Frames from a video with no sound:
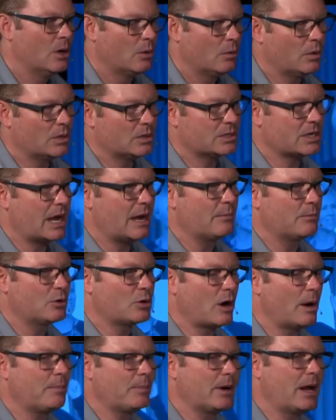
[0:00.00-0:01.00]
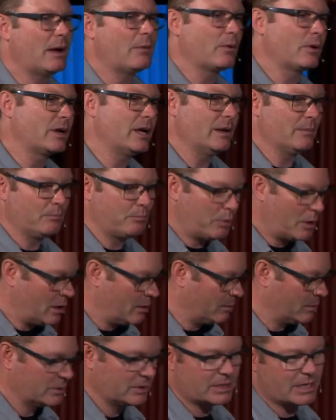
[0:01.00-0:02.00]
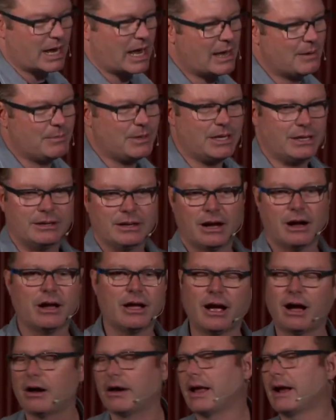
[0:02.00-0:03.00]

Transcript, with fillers: One time, Drop and I were getting pummeled, and I mean on